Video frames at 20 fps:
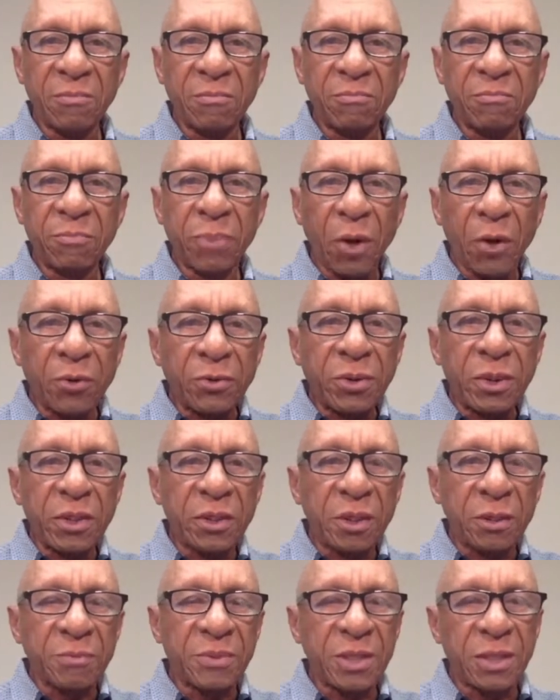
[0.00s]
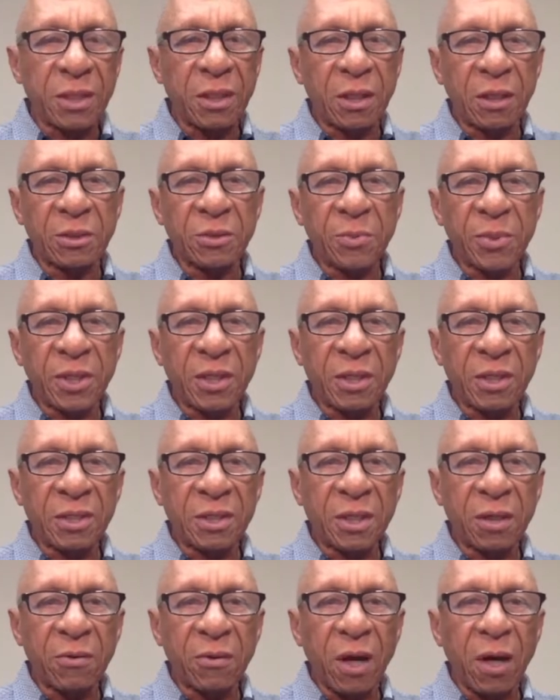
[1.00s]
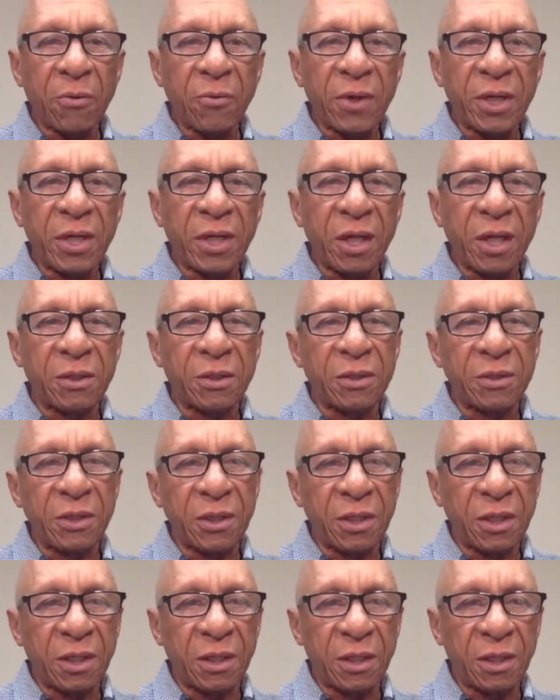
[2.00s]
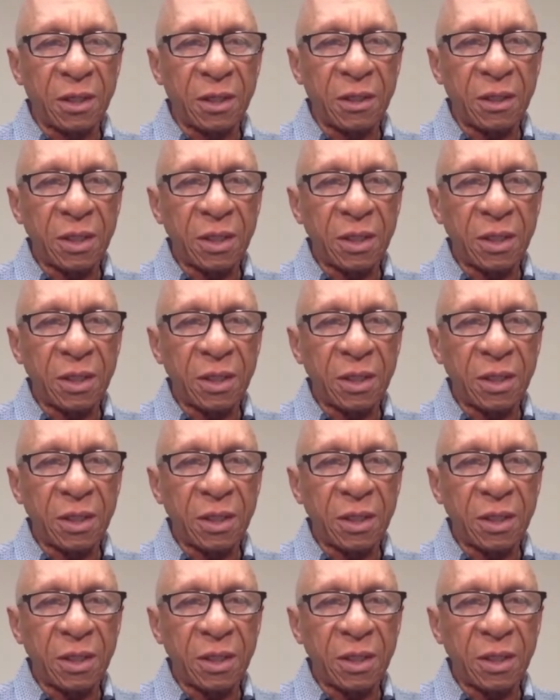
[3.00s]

burdening themselves because they're already under the gun.